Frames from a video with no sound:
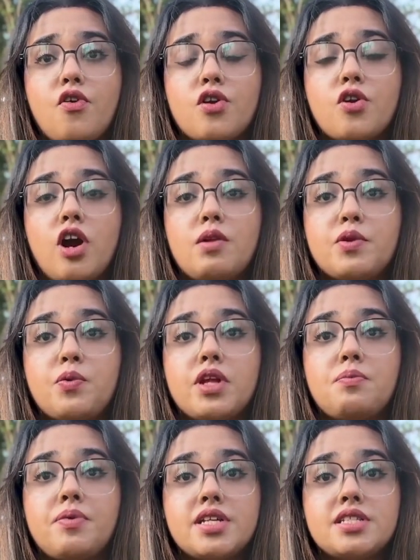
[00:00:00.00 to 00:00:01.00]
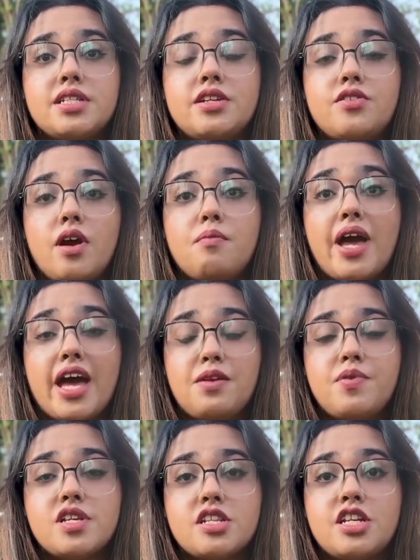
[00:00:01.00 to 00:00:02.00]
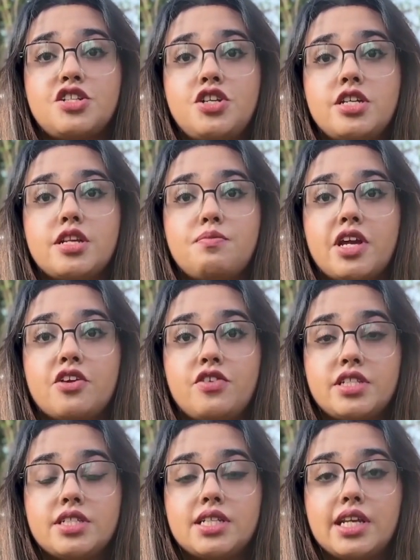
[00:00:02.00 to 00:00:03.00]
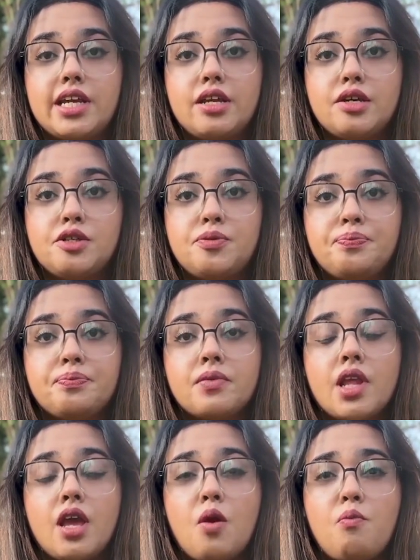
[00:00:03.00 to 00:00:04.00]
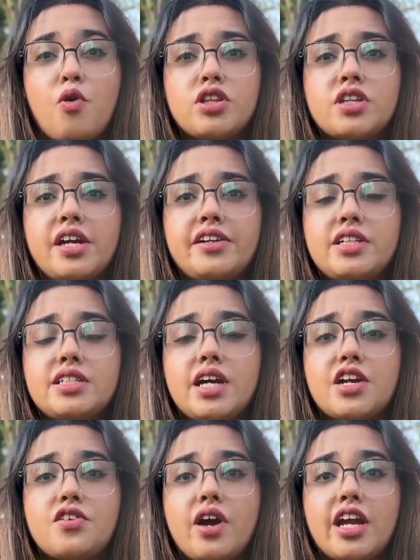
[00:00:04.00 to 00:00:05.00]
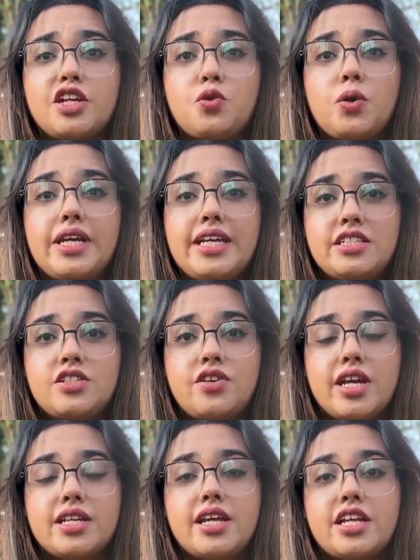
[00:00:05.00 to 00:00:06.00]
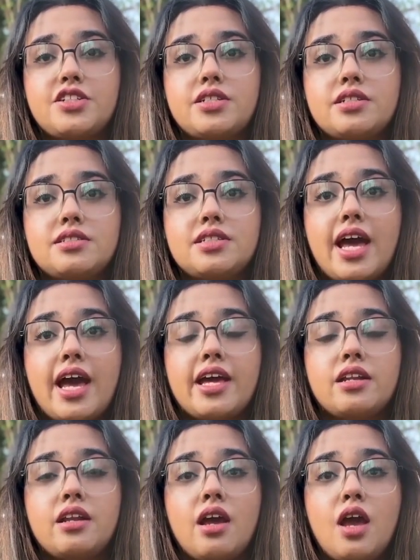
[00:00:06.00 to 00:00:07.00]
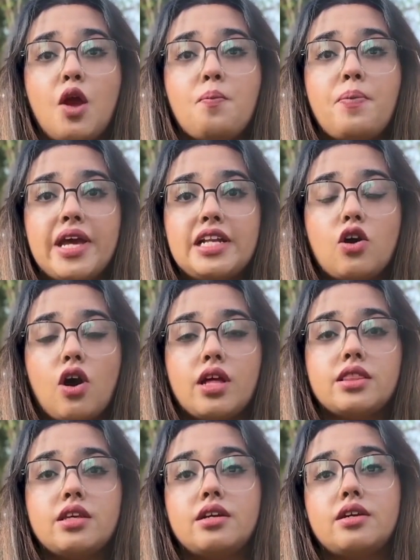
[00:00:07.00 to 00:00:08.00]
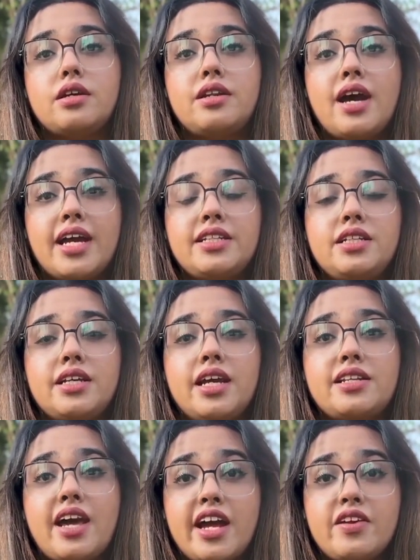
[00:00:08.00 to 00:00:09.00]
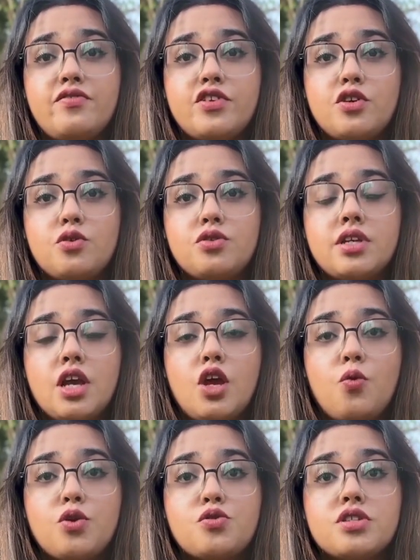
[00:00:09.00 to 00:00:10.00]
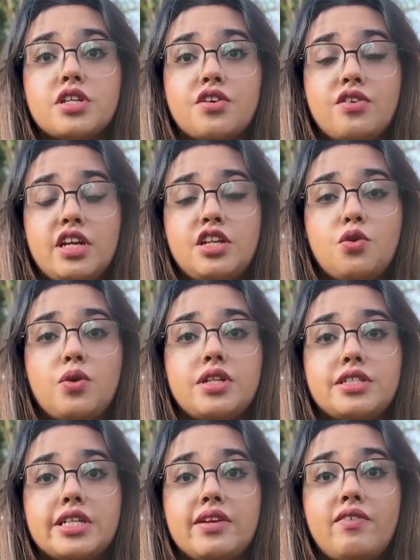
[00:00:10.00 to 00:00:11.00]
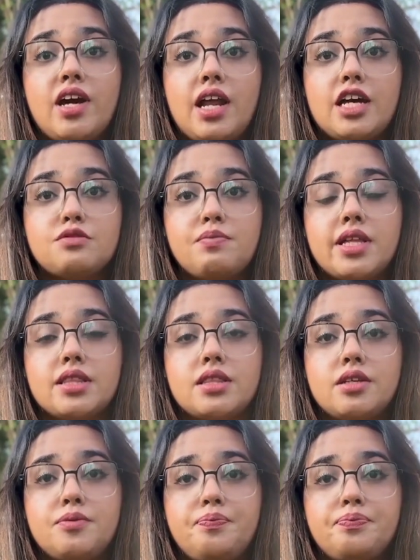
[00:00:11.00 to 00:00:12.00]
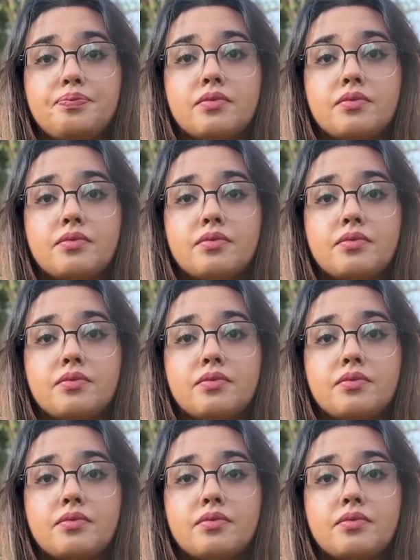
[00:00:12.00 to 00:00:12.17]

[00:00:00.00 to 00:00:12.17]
the phone call between President Trump and President Xi Jinping recently. Both countries are trying to ease trade tensions and build on the 90-day tariff truce, which was agreed to in Geneva last month.